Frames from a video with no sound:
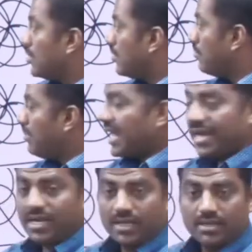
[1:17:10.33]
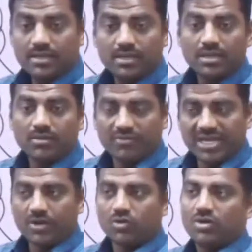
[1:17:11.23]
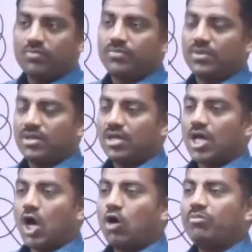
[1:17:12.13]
B and? Very good. How